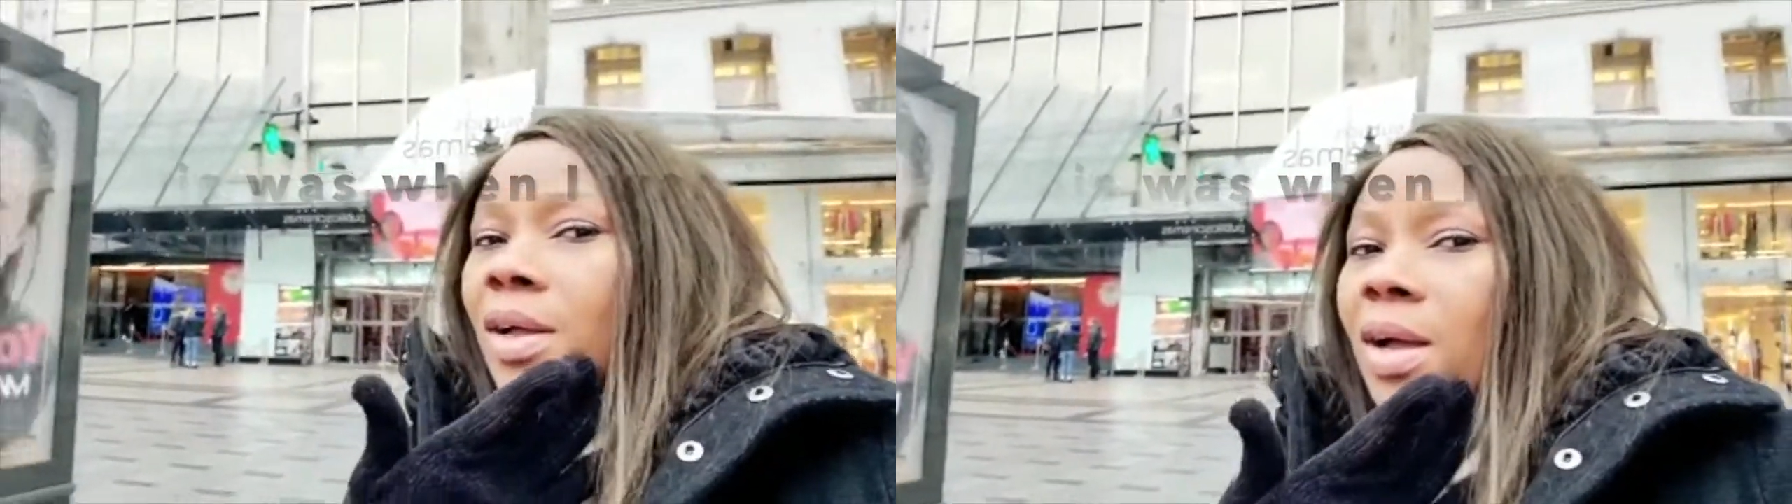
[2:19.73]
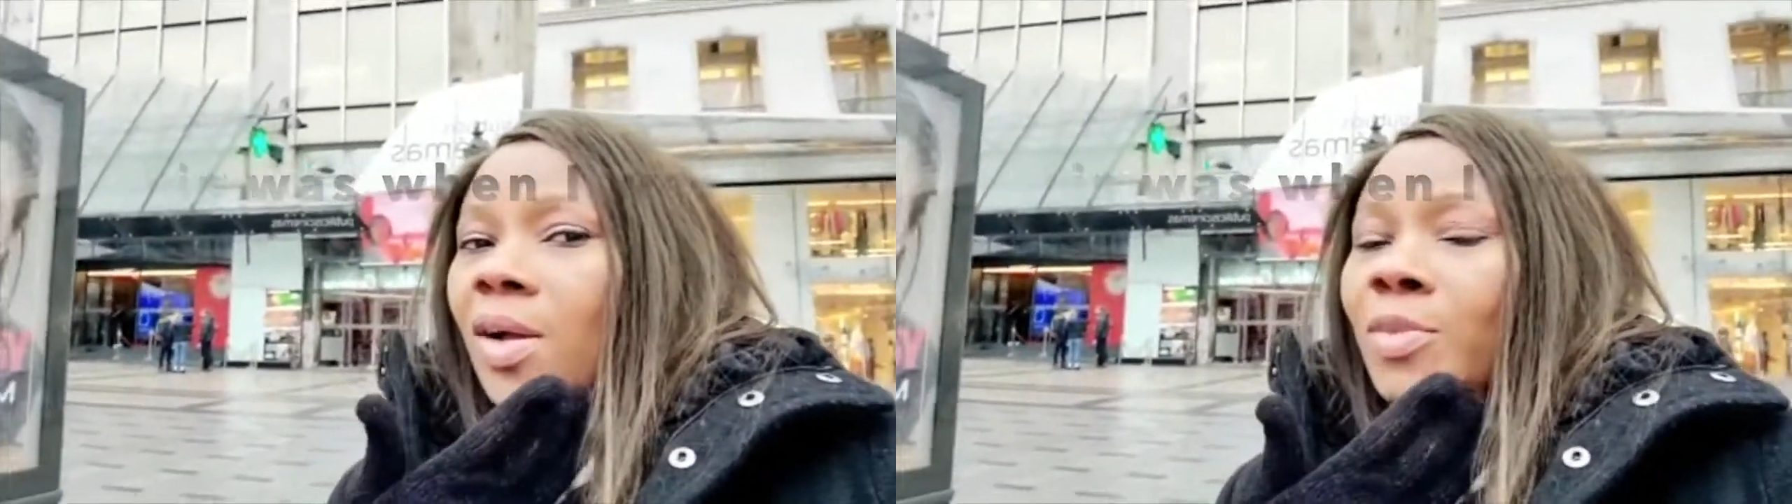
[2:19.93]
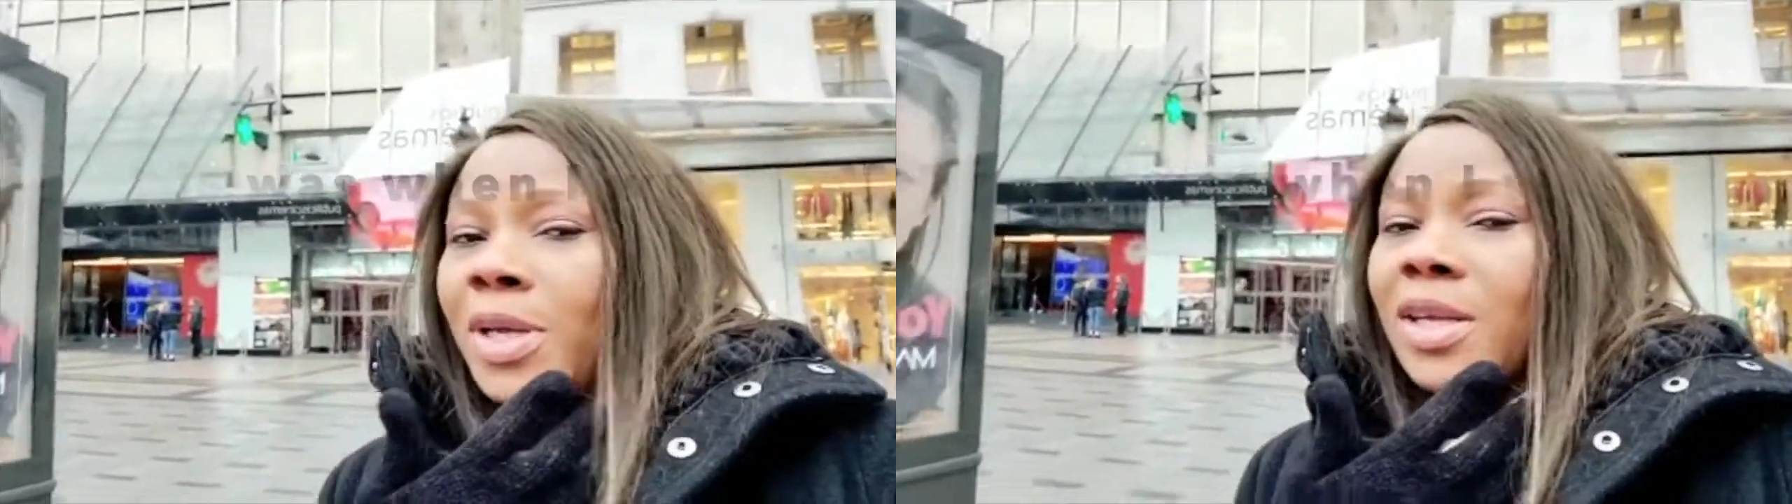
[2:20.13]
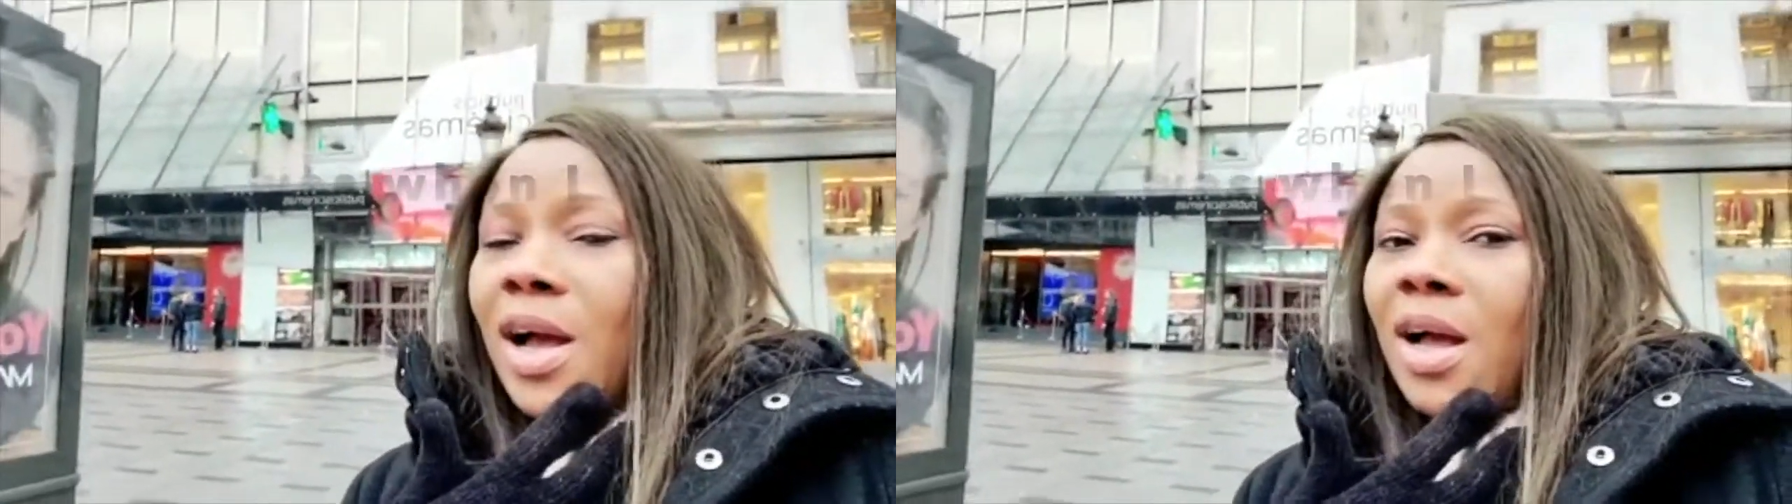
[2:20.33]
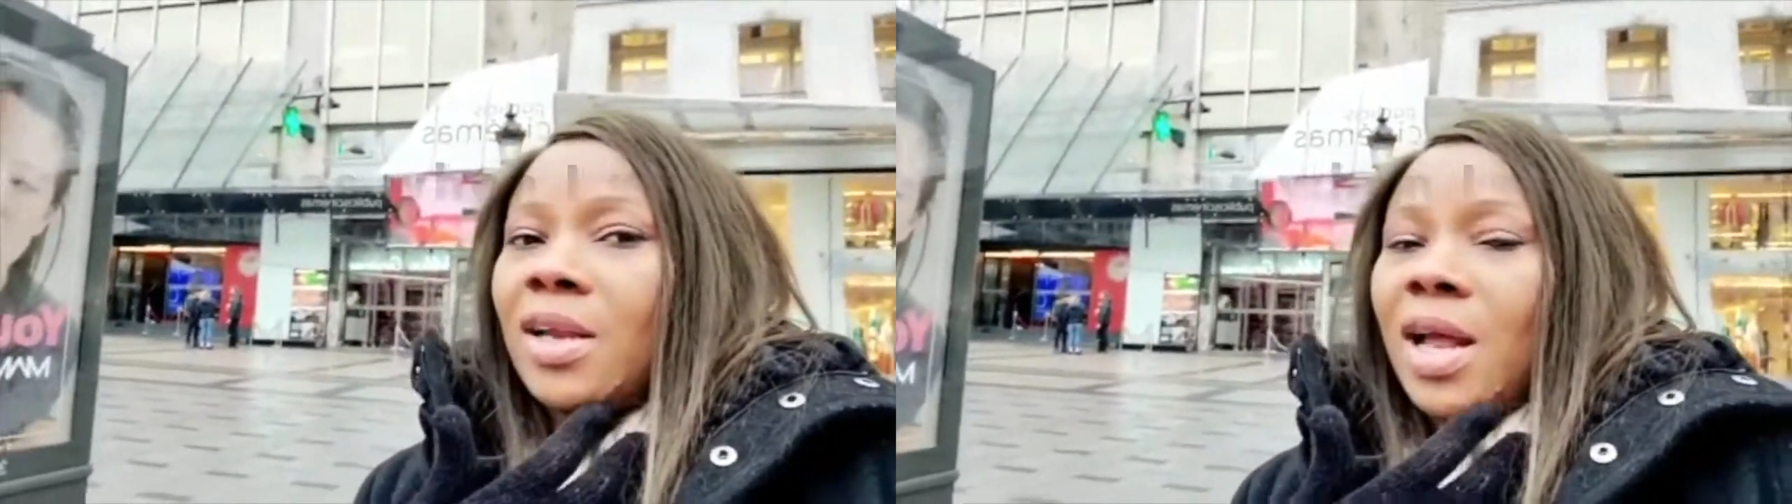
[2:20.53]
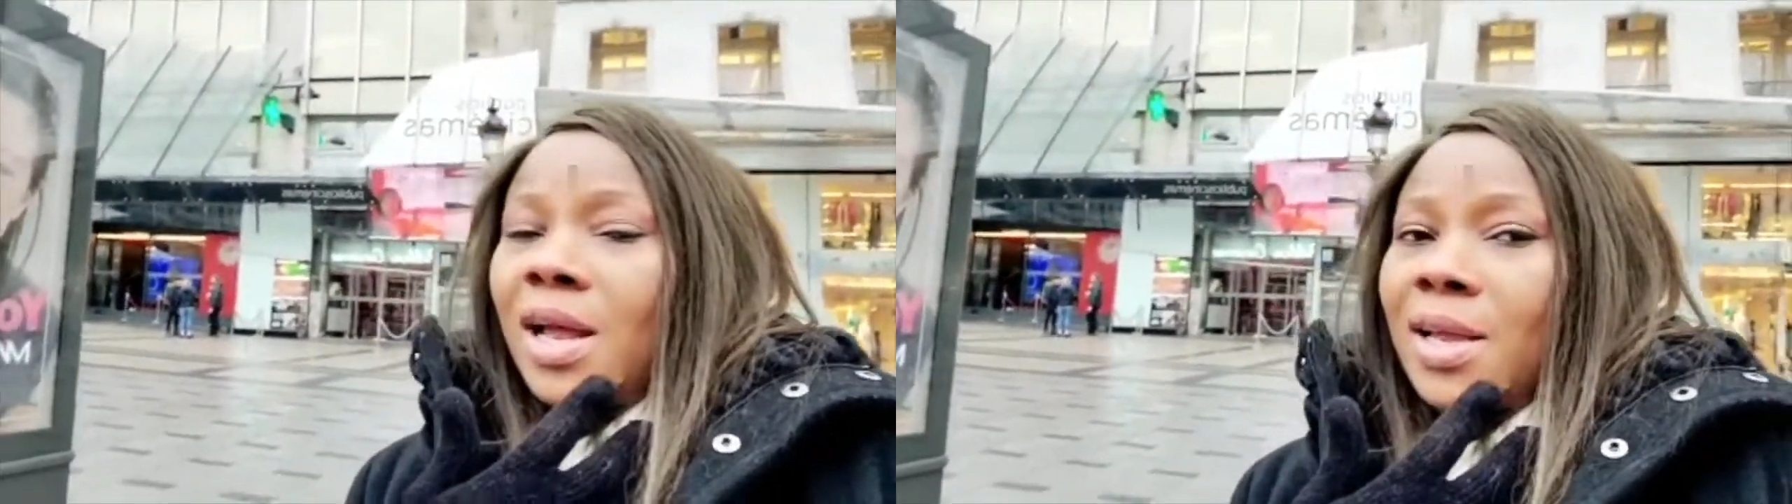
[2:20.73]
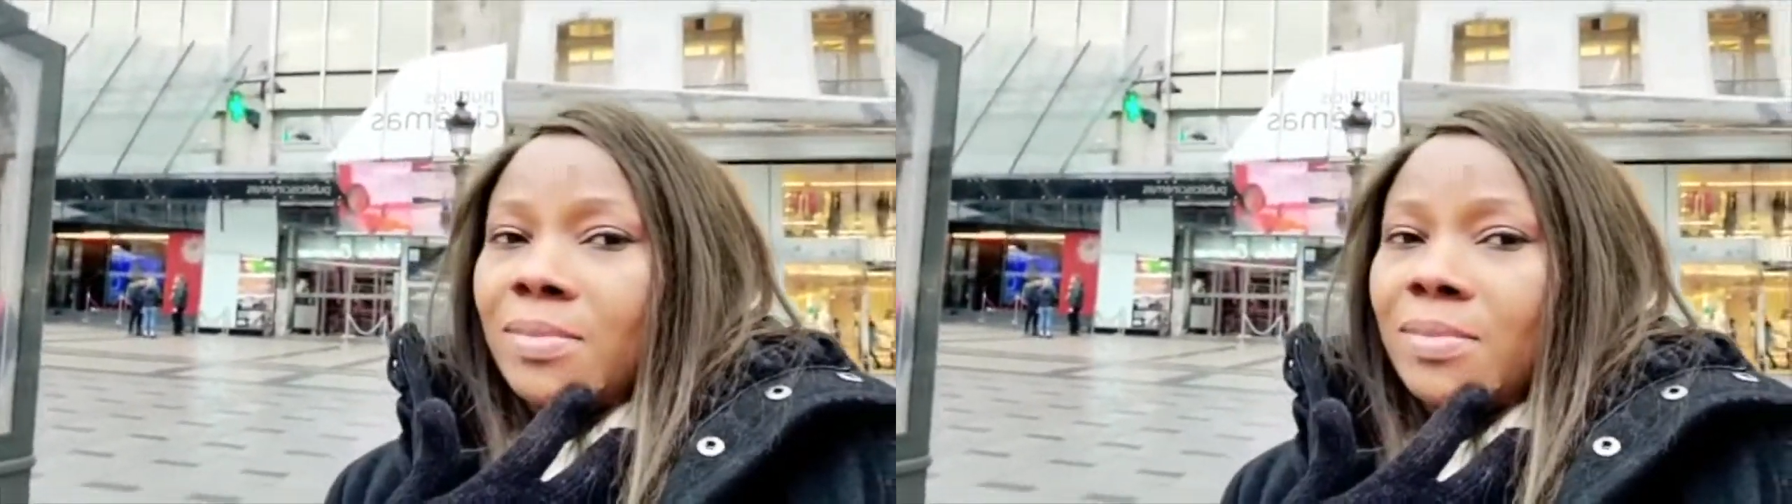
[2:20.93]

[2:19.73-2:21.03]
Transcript: Oh my god, I am